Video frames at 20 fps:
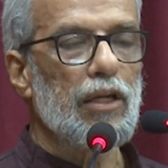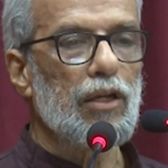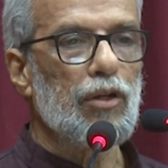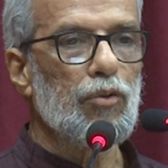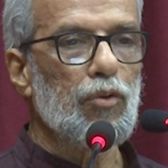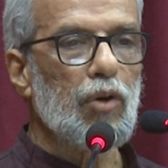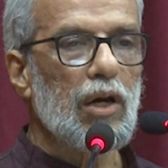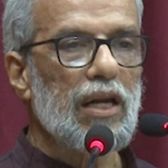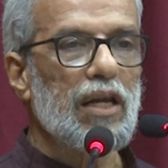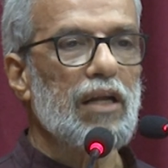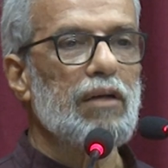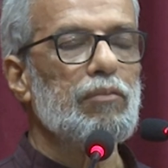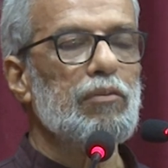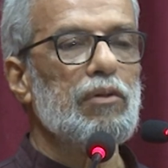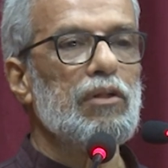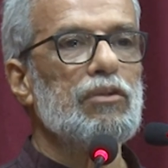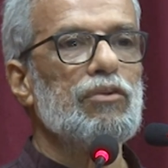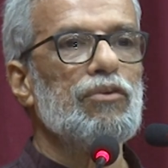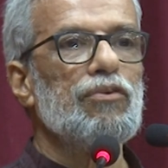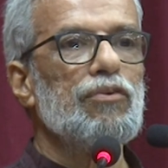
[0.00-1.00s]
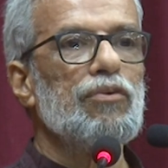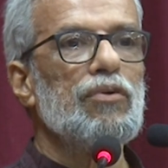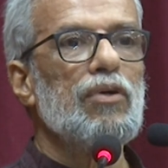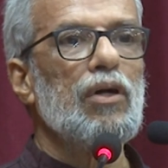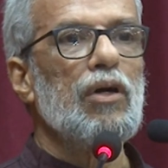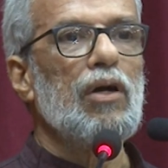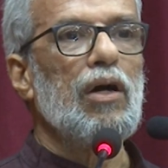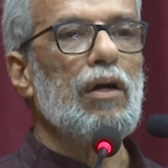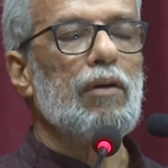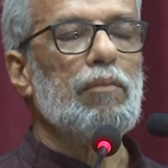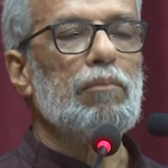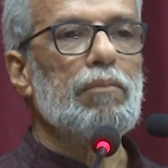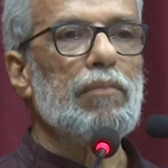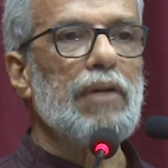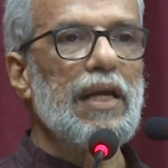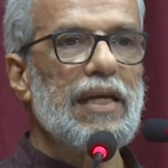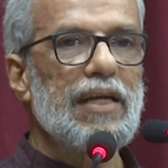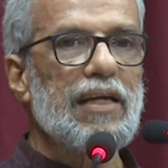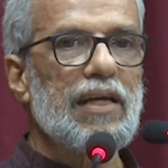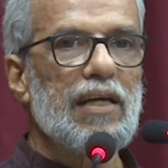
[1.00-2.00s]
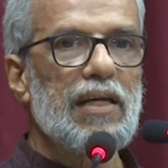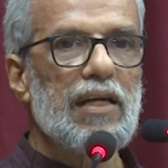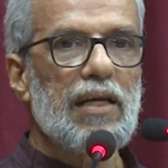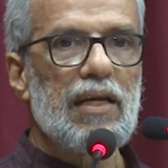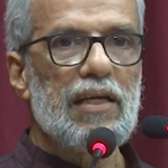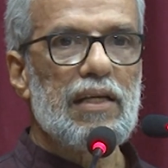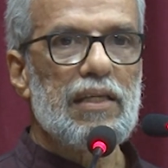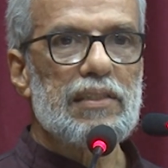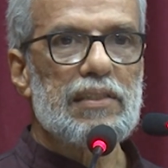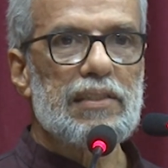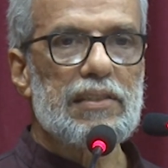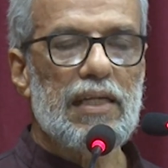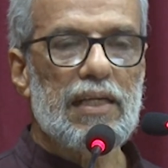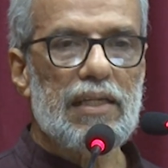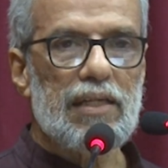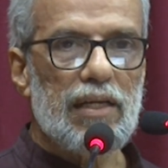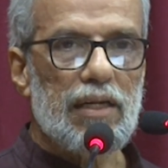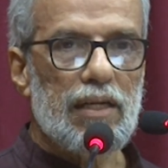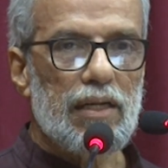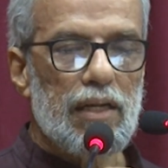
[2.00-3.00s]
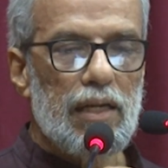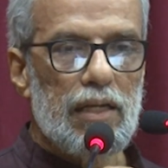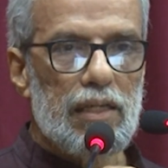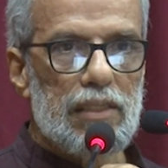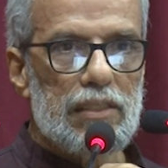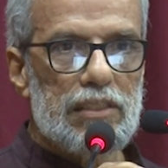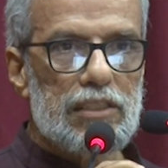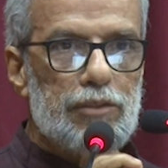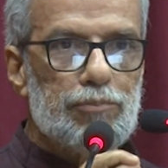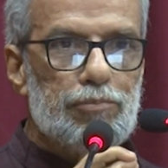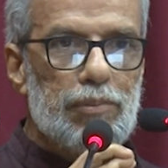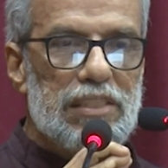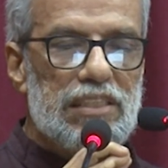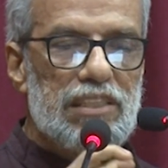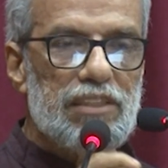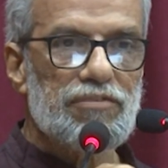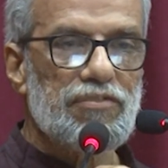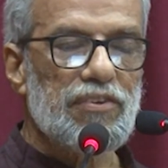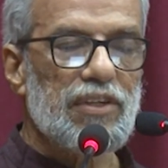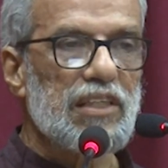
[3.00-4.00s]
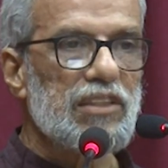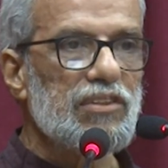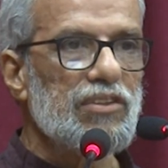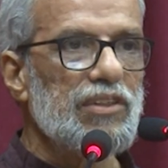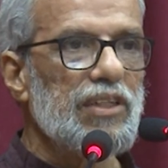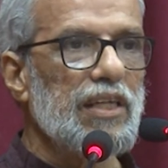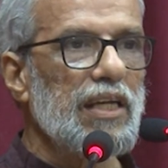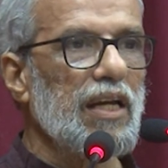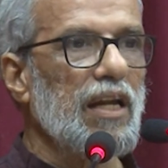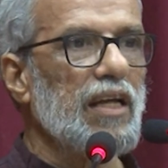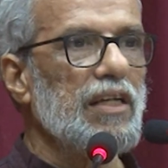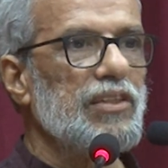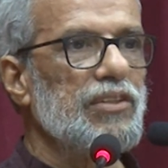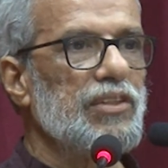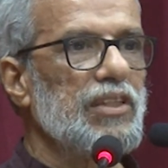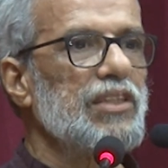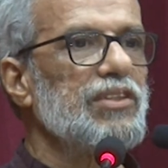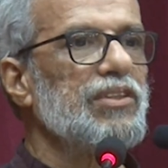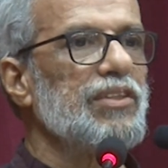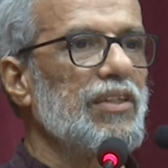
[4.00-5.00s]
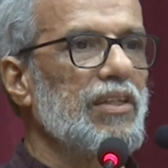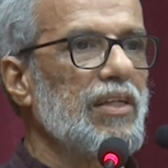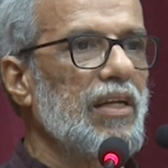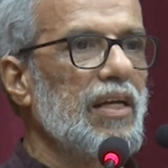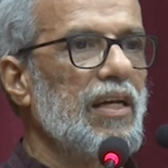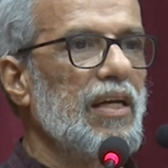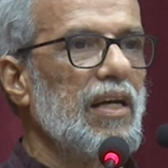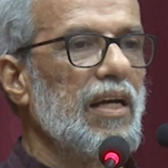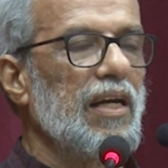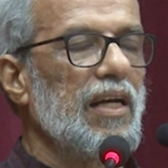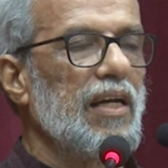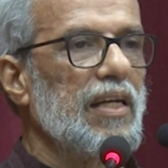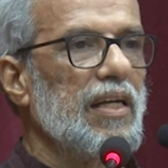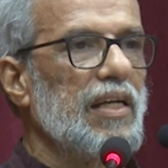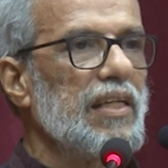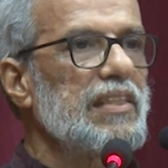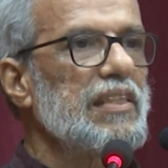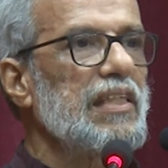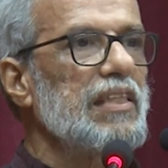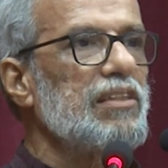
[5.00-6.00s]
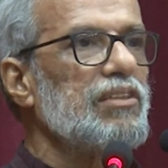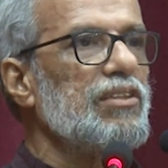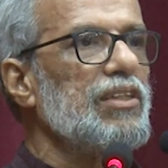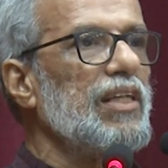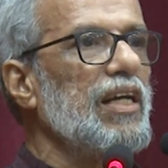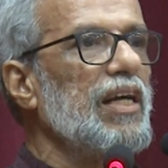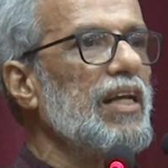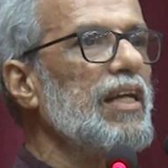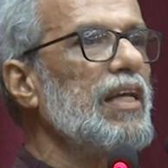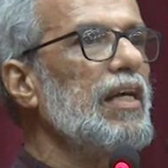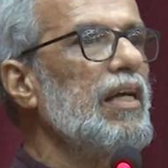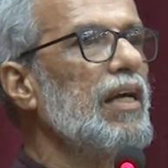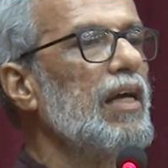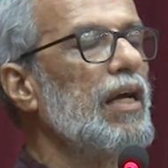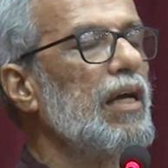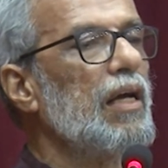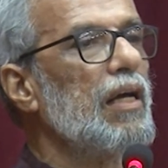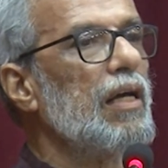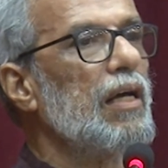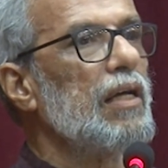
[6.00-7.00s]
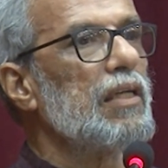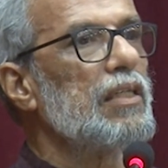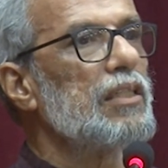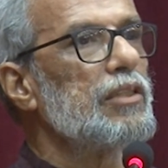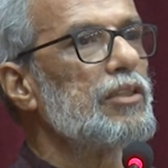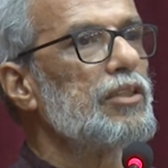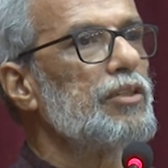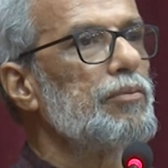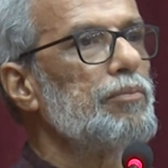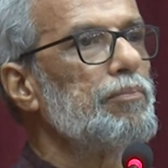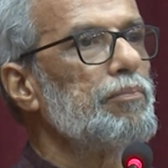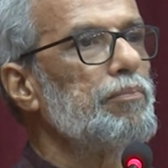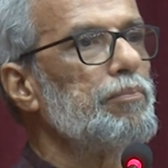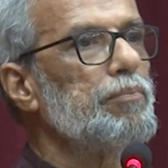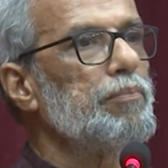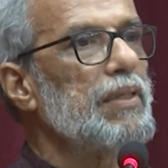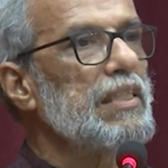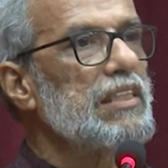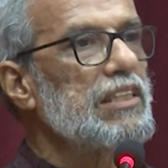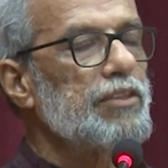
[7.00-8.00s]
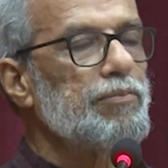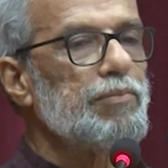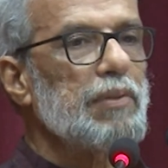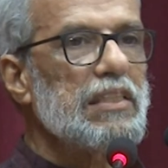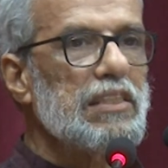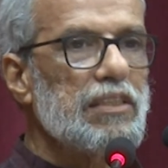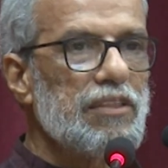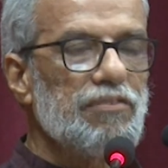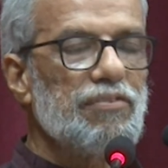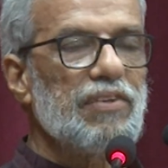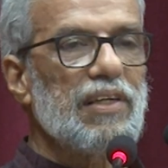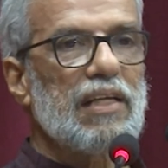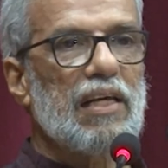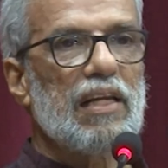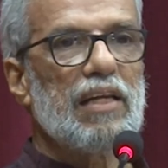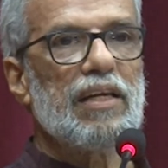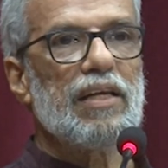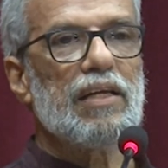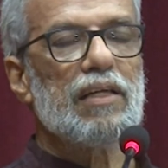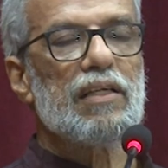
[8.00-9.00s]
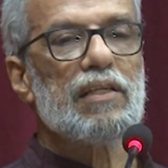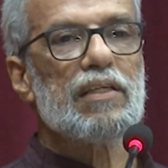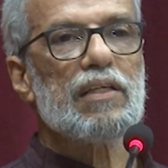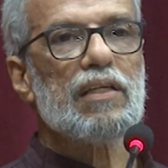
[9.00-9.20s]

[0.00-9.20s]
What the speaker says: you are able to make certain specific theorization. It's a theory specifically